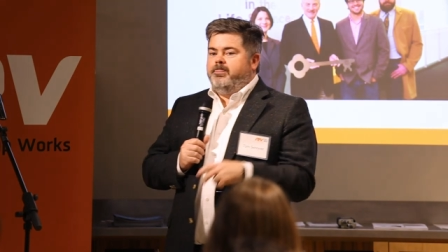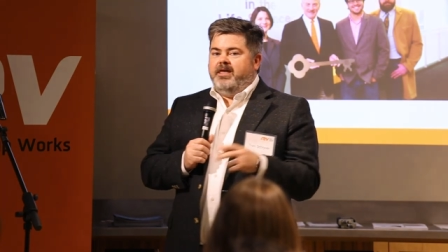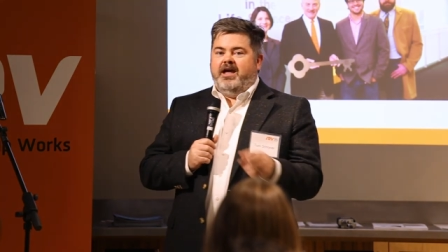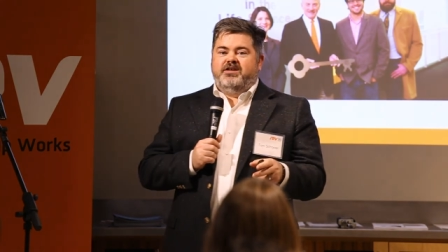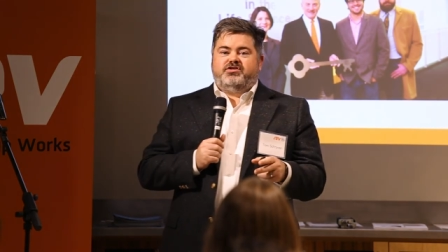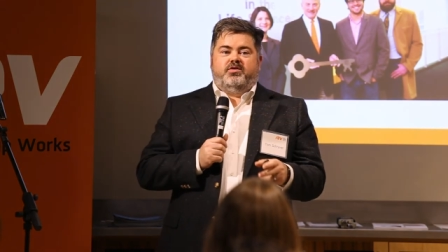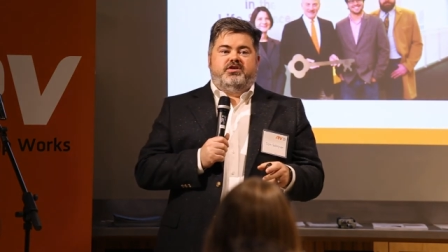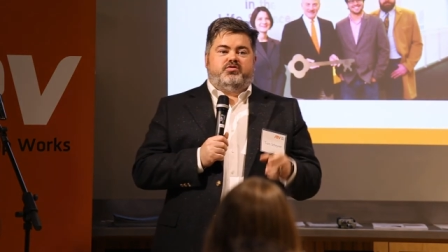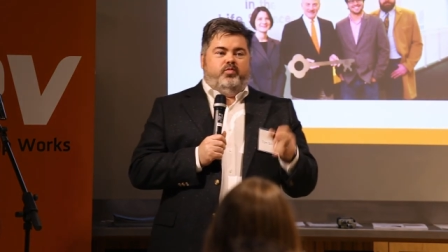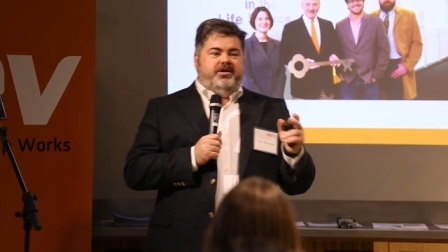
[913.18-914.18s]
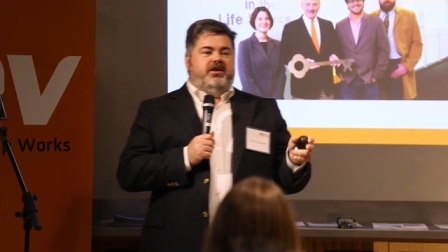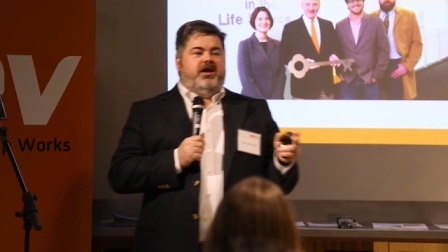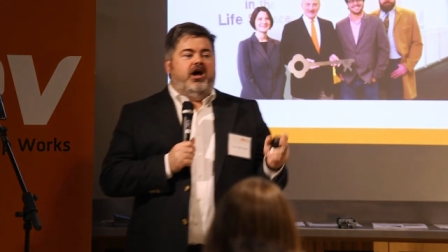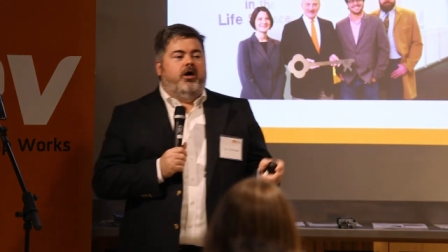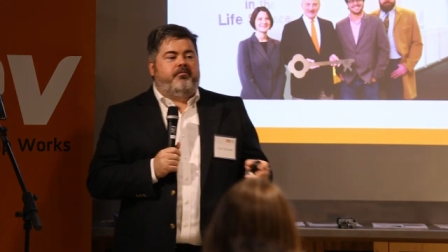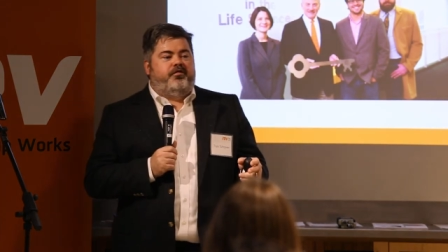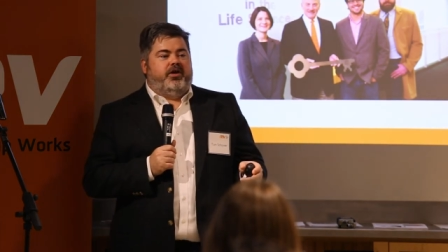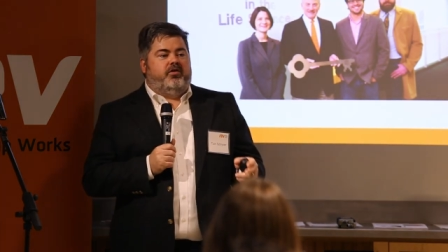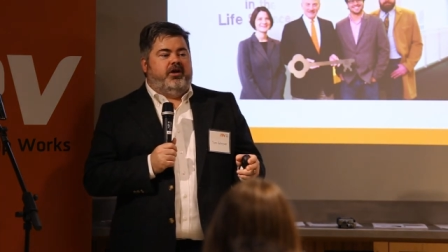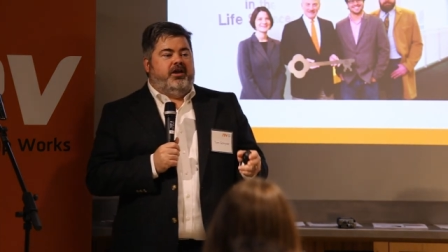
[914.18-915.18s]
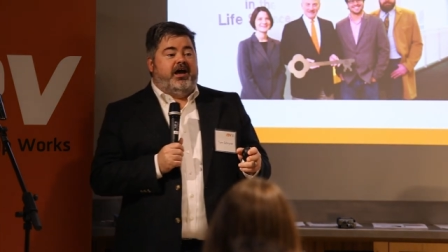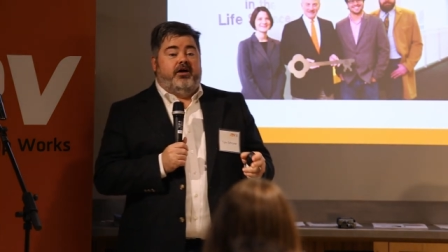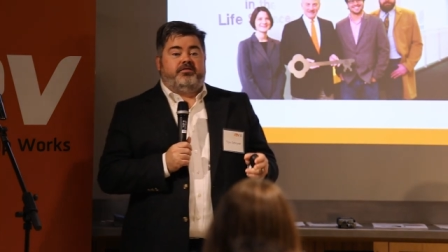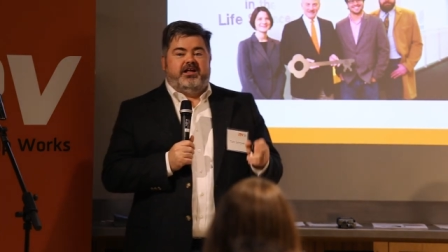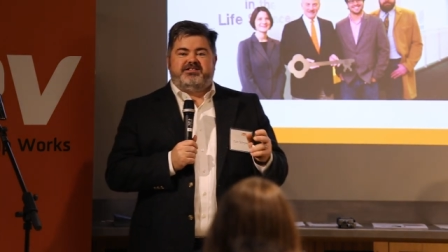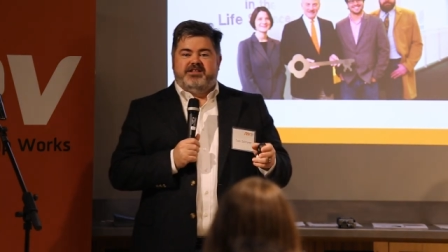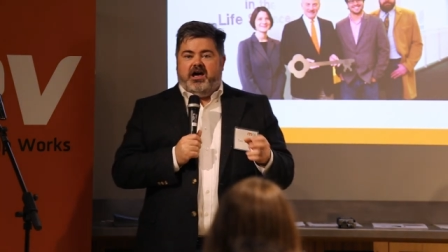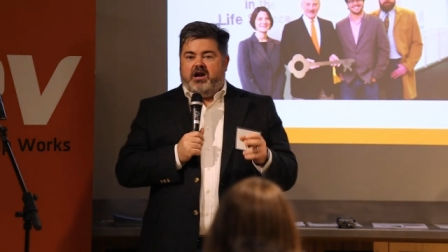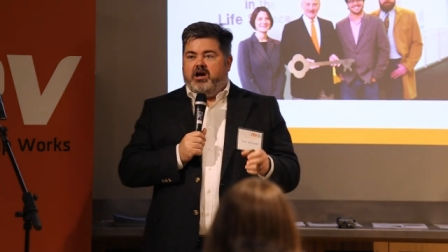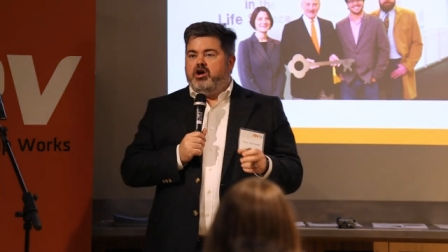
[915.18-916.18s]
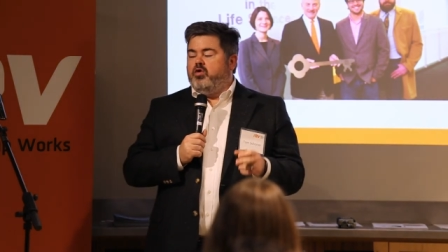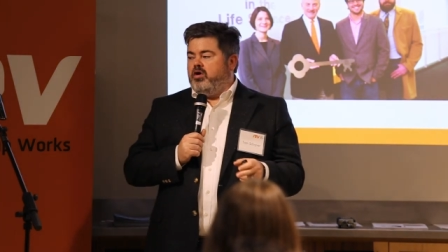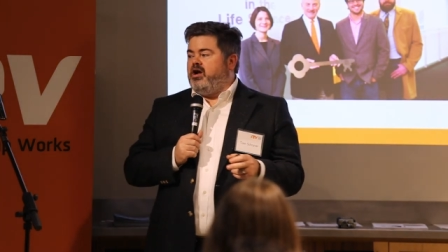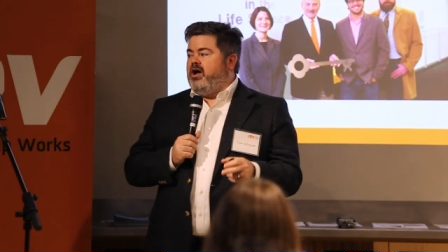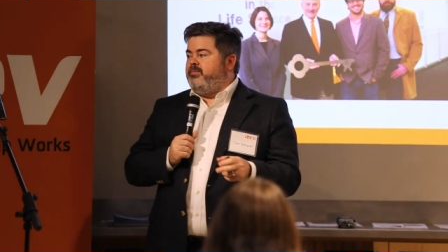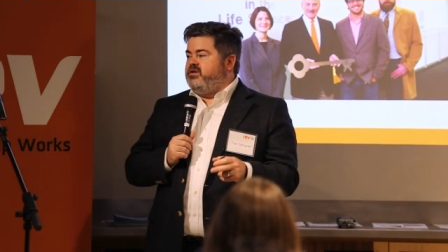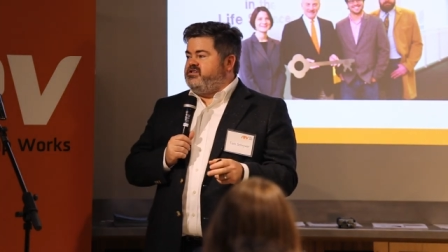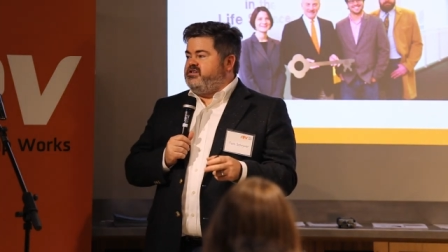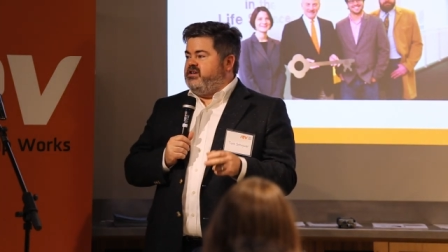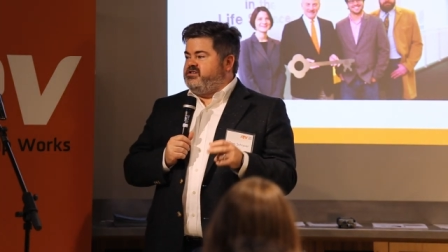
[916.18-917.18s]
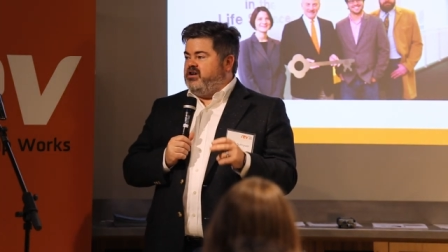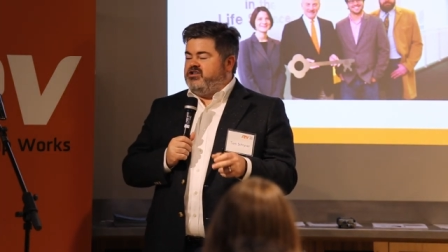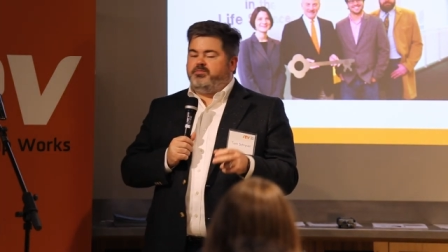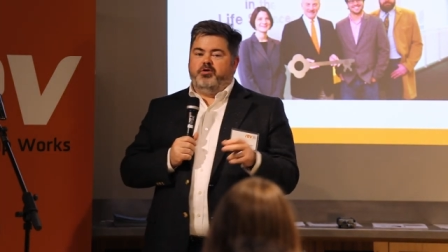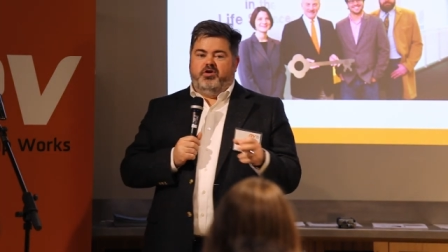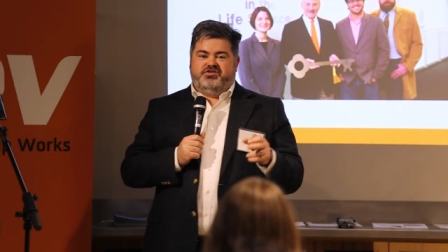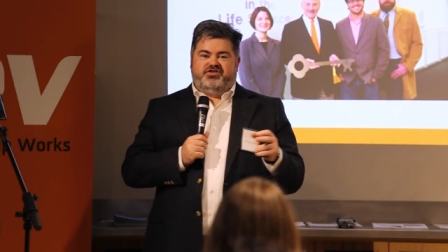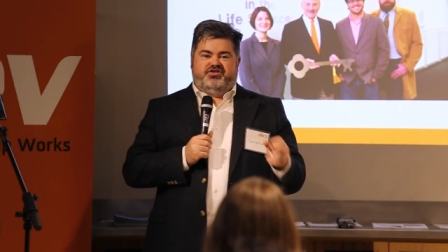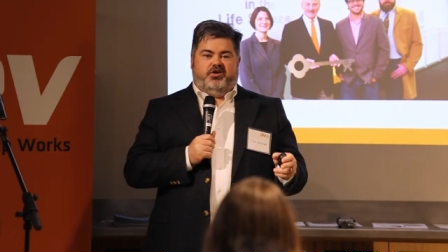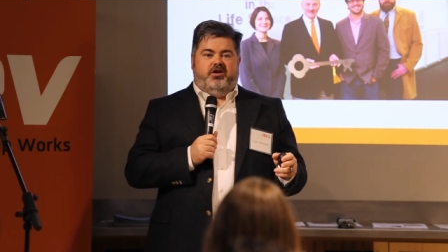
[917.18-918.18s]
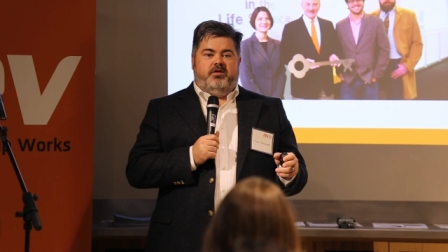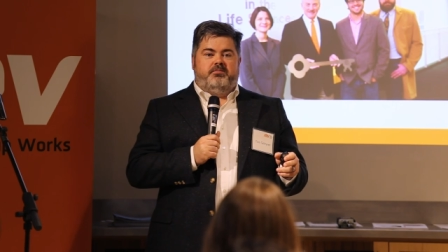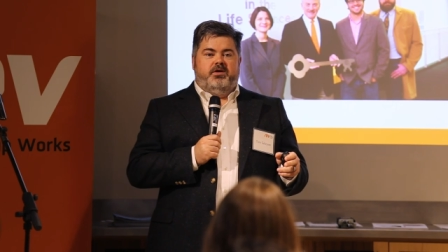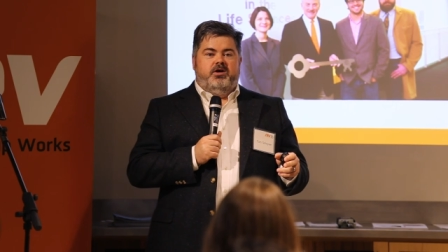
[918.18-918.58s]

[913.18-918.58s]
The answer is we need help figuring it out. That's not our core competency as an entrepreneur, as a startup.